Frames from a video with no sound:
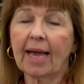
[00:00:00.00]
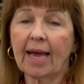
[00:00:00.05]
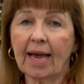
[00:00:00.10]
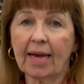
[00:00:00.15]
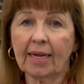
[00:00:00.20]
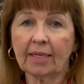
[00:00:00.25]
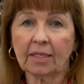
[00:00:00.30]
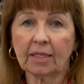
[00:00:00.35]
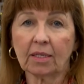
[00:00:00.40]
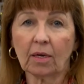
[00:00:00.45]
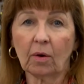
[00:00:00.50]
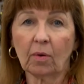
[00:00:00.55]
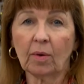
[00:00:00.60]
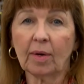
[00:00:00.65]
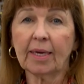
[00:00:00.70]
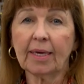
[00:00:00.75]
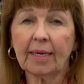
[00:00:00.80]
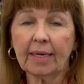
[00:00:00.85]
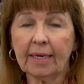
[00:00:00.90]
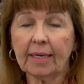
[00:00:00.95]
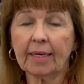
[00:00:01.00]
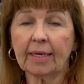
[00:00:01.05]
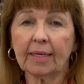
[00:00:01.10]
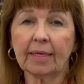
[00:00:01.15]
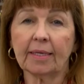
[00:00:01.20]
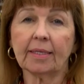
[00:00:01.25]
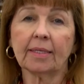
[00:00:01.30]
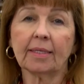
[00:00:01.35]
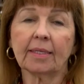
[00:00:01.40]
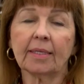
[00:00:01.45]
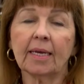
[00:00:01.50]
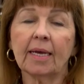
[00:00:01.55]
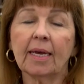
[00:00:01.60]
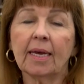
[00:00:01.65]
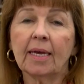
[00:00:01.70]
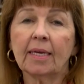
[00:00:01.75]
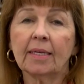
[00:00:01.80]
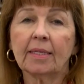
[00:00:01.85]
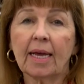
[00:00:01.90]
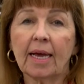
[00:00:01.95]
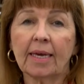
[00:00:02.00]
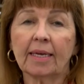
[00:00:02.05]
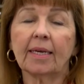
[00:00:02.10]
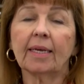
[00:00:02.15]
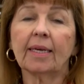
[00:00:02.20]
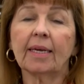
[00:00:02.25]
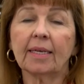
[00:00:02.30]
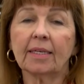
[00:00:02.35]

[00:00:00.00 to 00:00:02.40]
And so he is taking